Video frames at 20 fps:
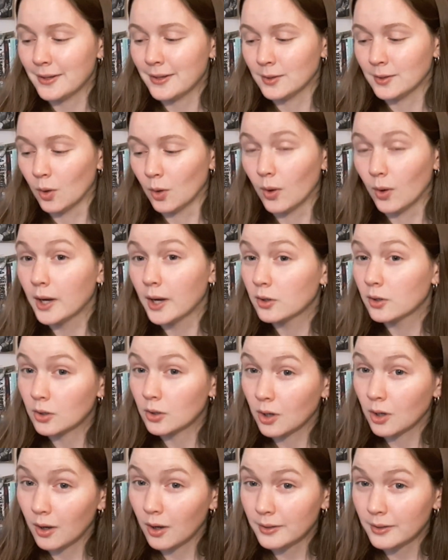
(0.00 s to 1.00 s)
They go under
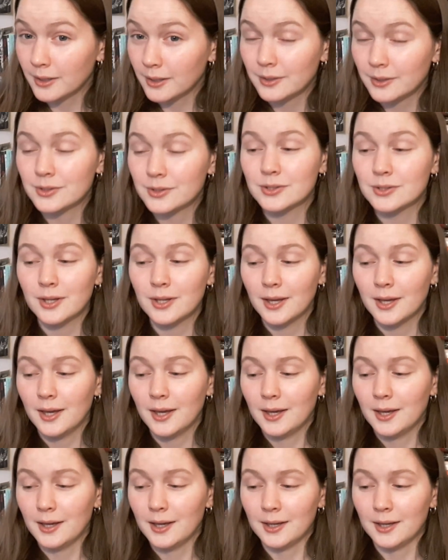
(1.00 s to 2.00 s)
continents
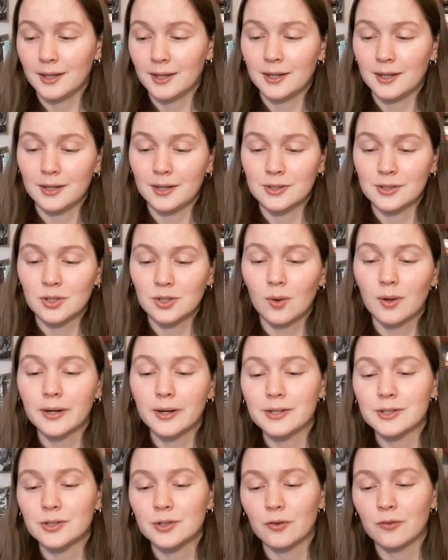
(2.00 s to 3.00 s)
and so
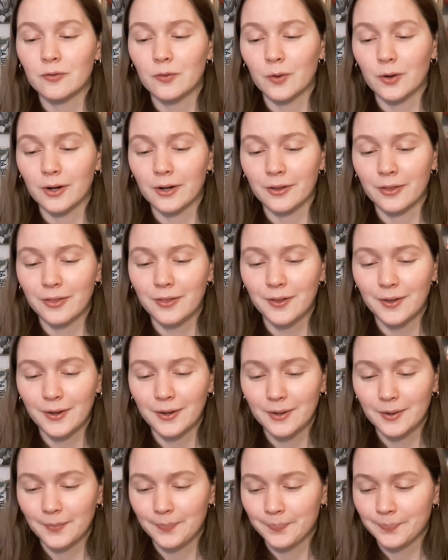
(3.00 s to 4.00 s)
on and so
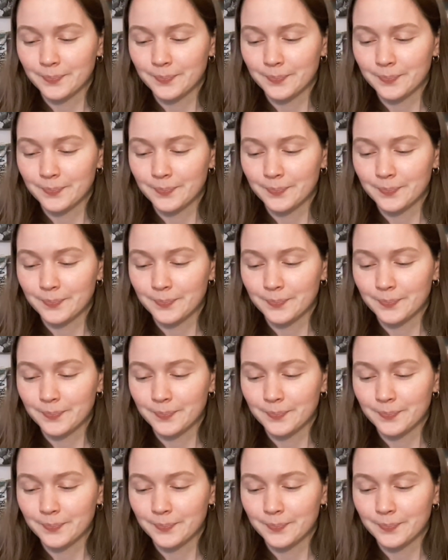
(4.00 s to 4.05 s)
forth,